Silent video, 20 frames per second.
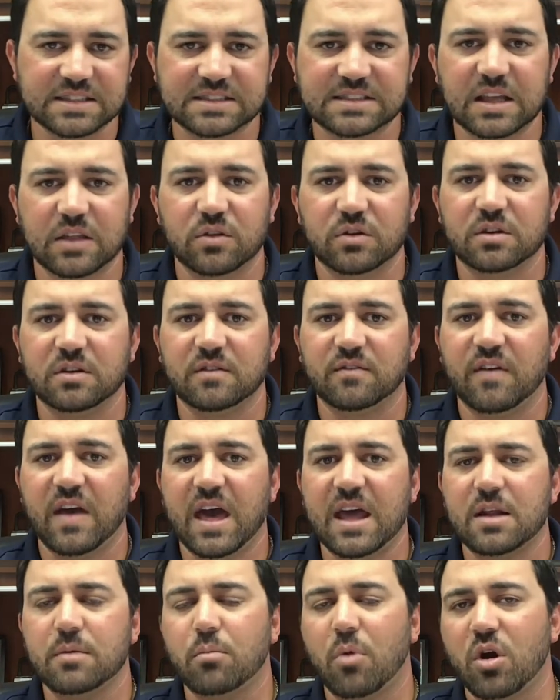Southern
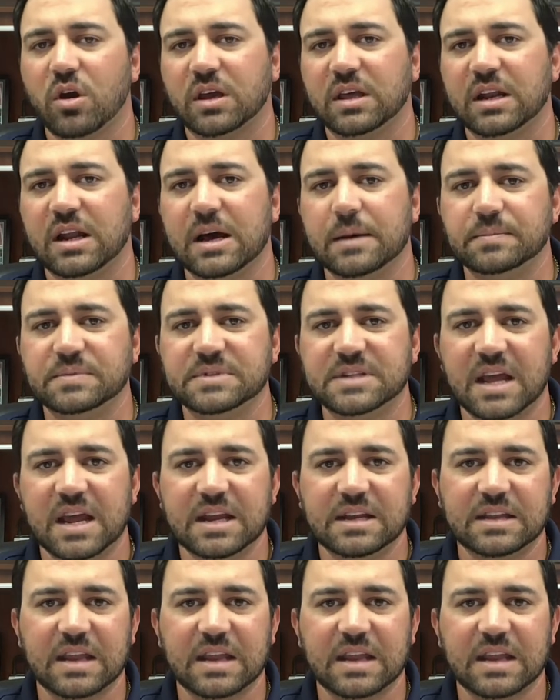Nevada market update.